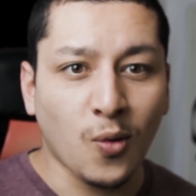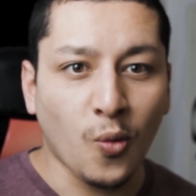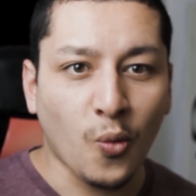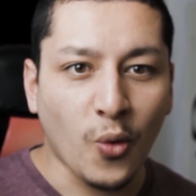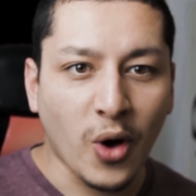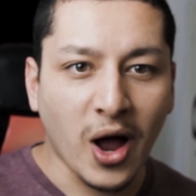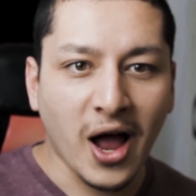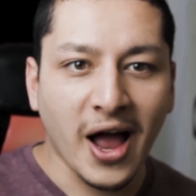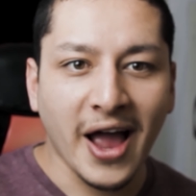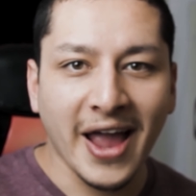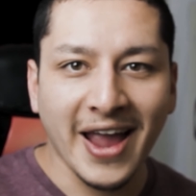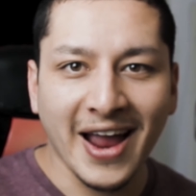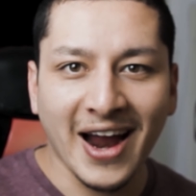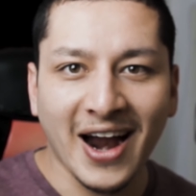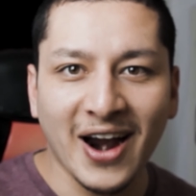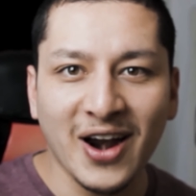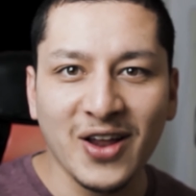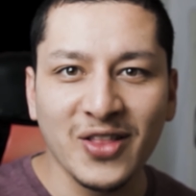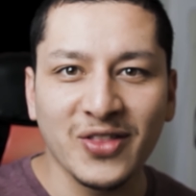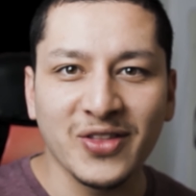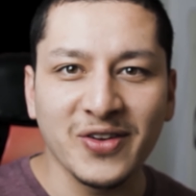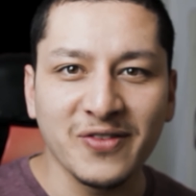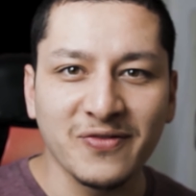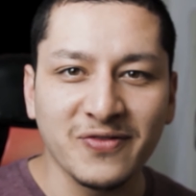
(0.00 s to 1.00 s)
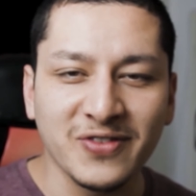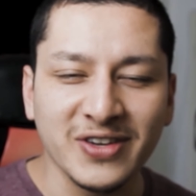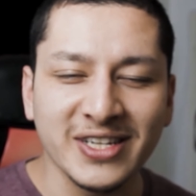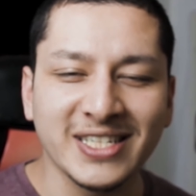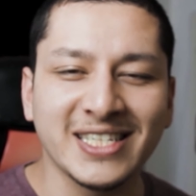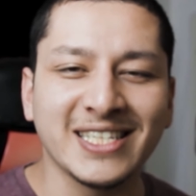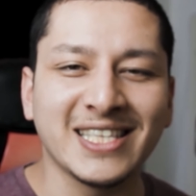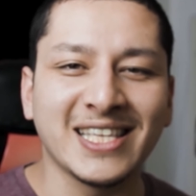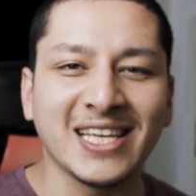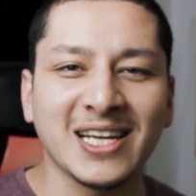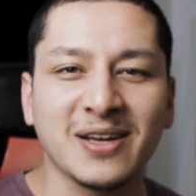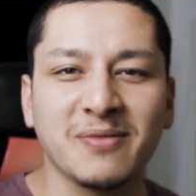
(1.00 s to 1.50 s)
Why are they
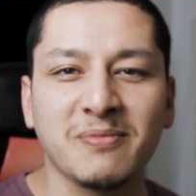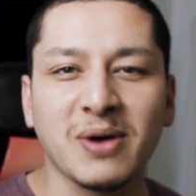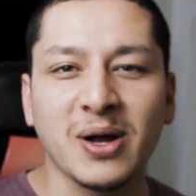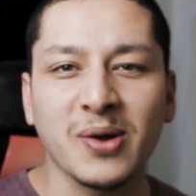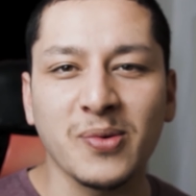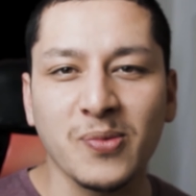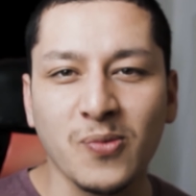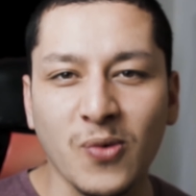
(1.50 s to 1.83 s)
visiting my